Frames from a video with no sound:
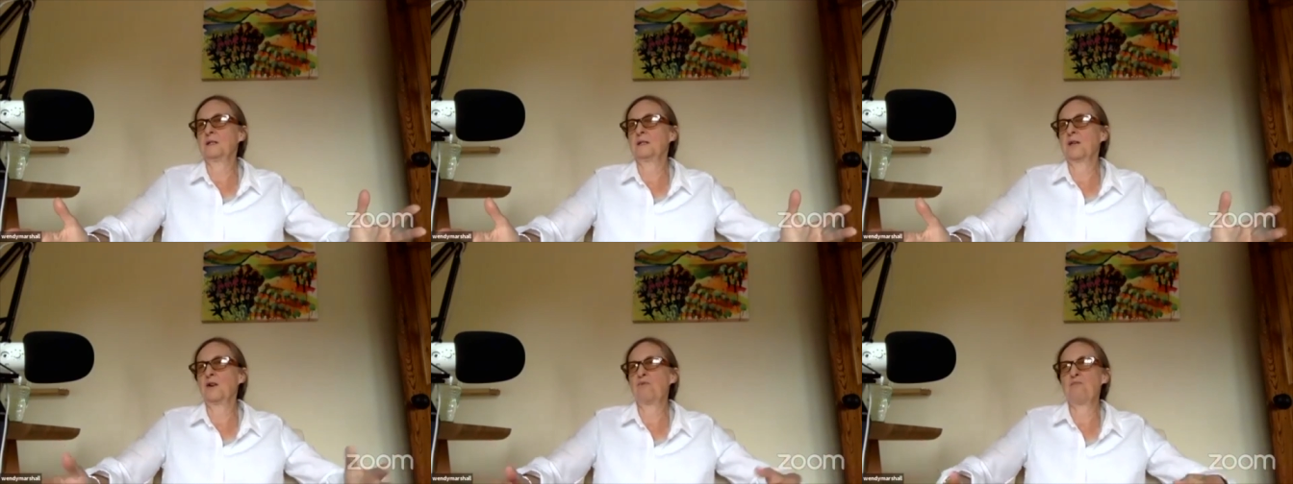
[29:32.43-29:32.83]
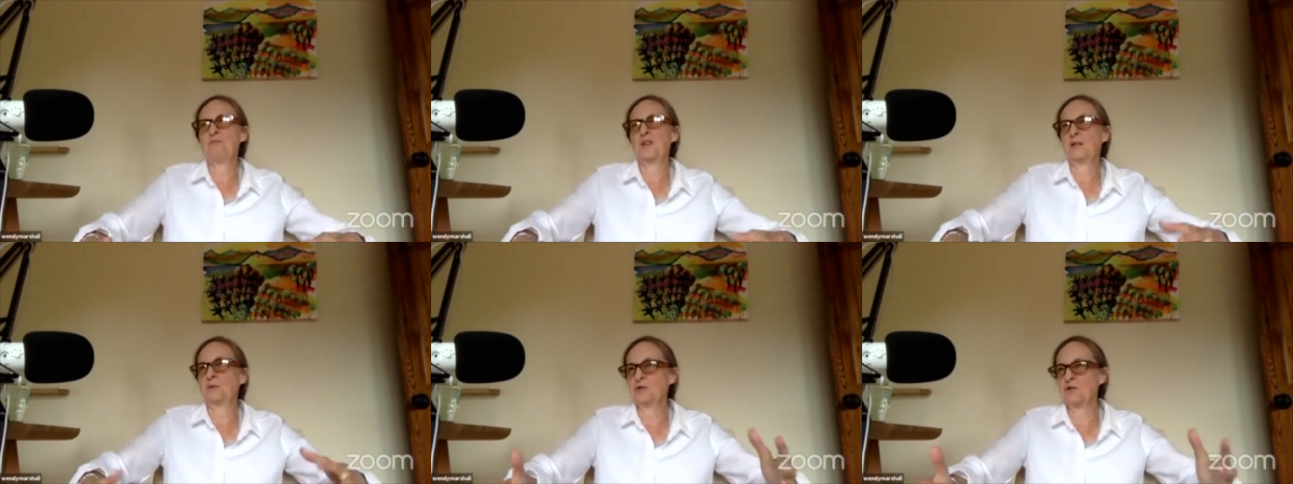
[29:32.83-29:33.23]
How
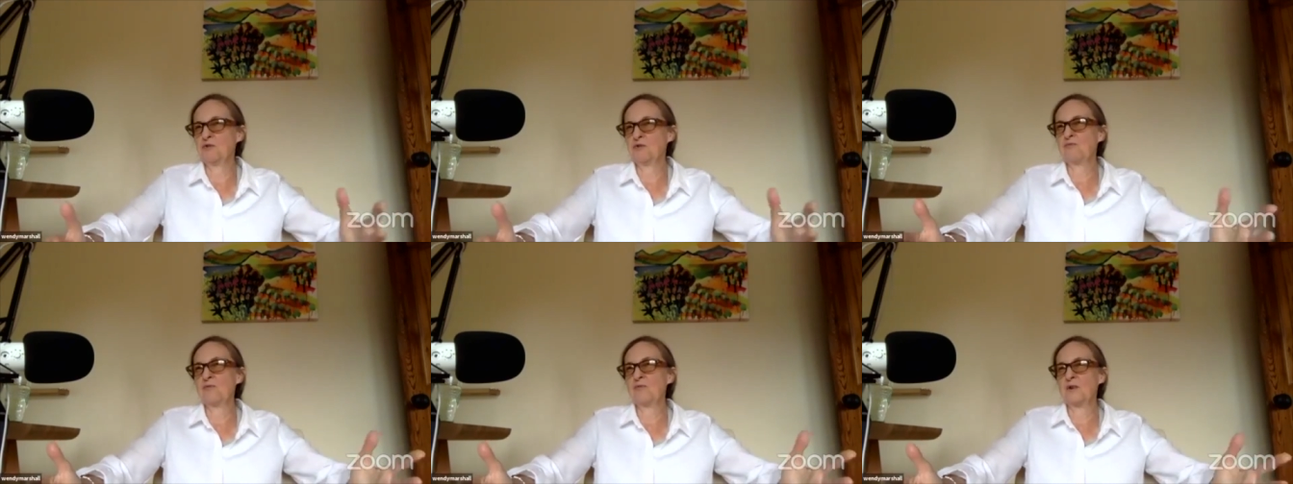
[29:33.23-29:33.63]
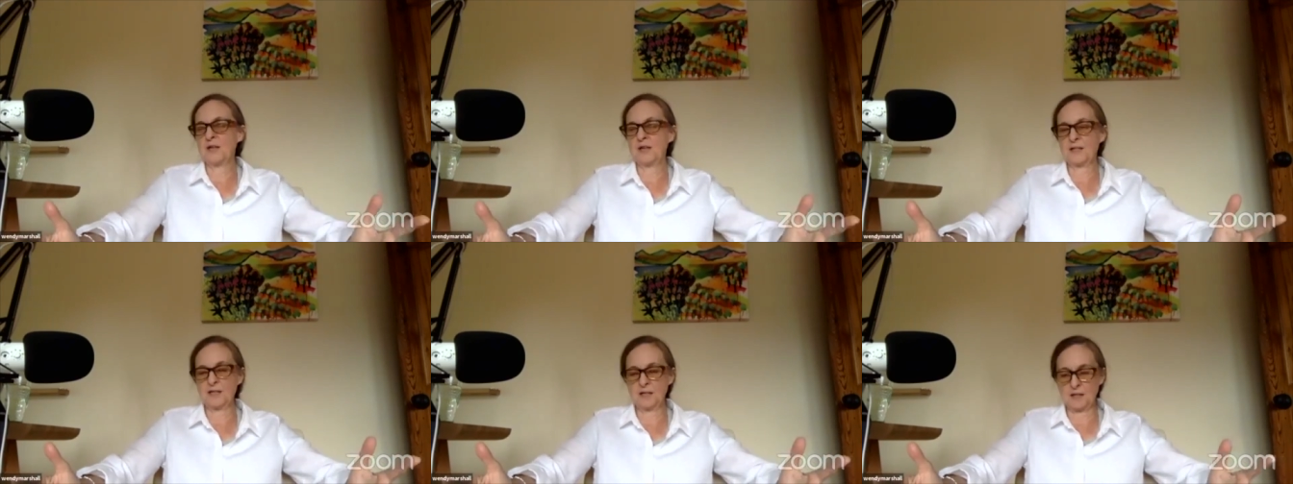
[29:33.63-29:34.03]
big would you
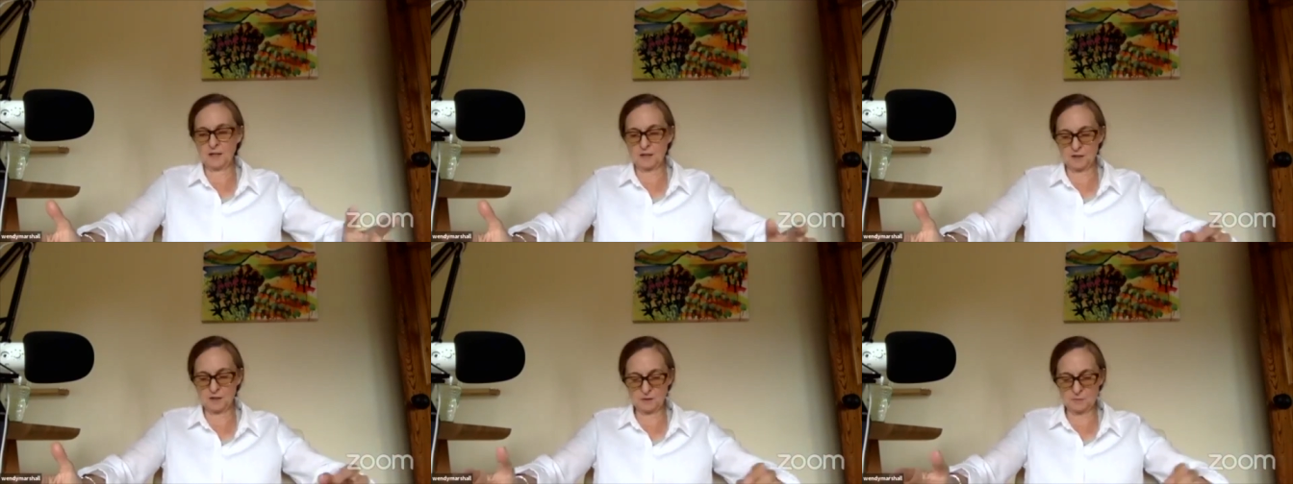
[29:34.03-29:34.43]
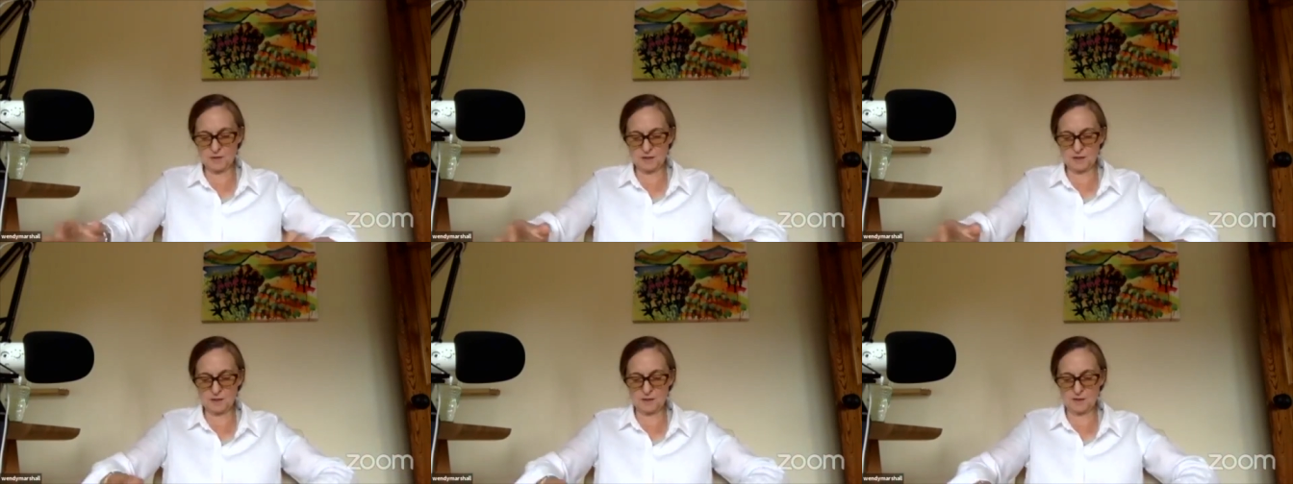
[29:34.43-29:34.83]
really like it to
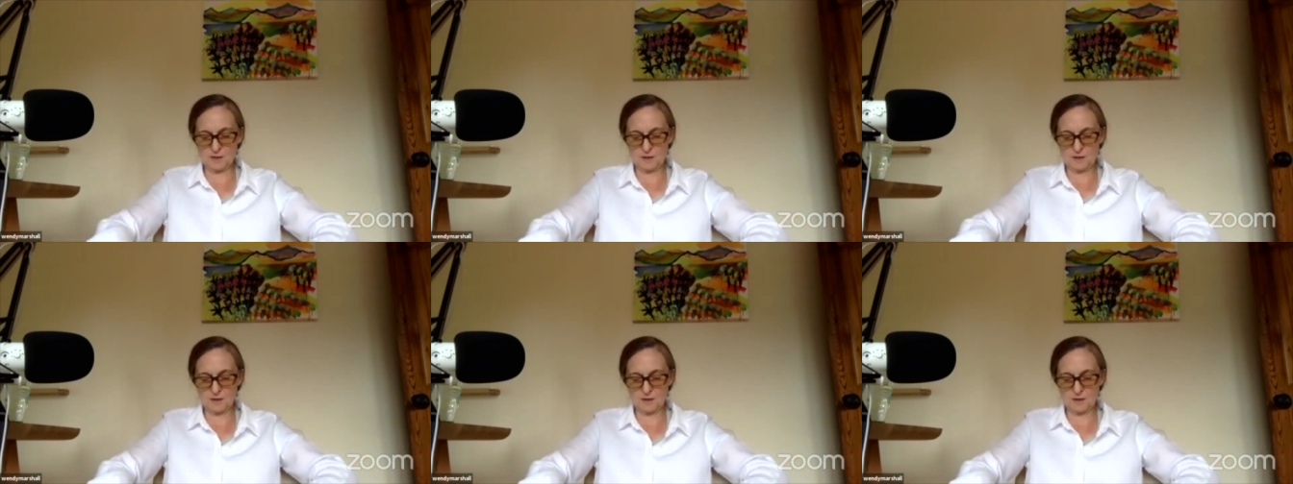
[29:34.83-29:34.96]
be?